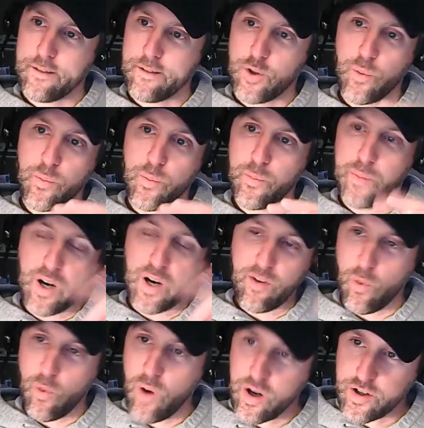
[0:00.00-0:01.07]
too big of
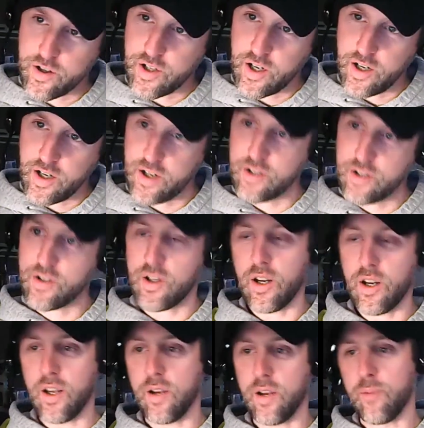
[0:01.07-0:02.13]
a water change,
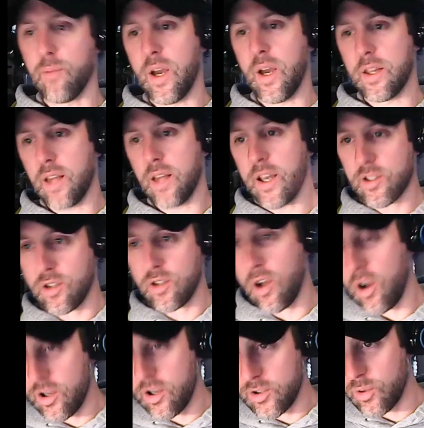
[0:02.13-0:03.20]
and my lights
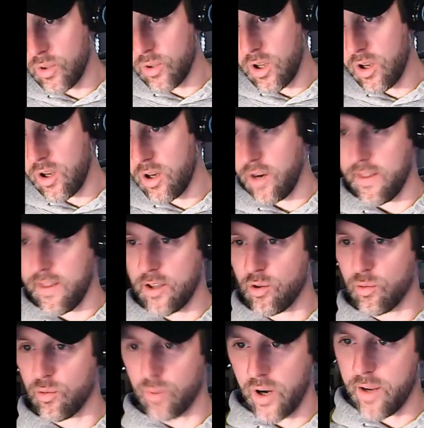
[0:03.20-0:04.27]
on too long? Are they
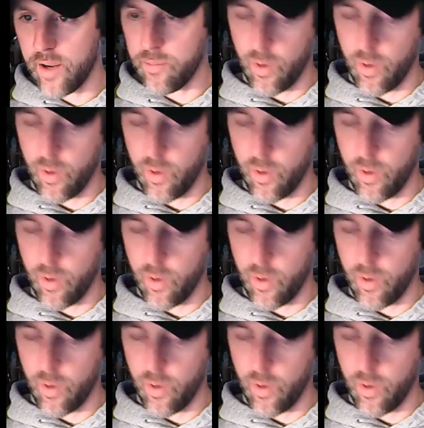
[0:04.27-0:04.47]
too bright?